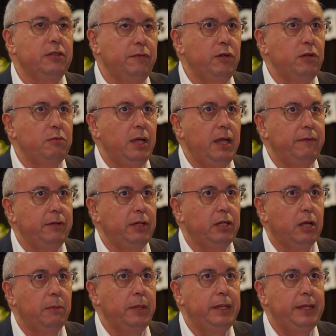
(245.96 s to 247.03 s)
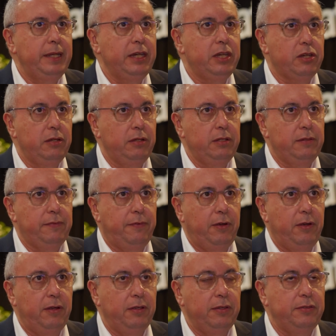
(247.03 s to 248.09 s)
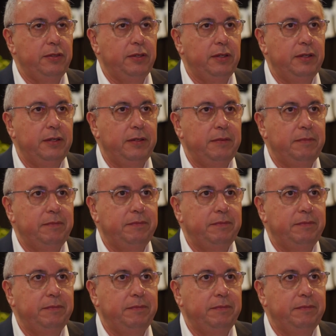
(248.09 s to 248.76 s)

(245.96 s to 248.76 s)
of all, we have recommendations for the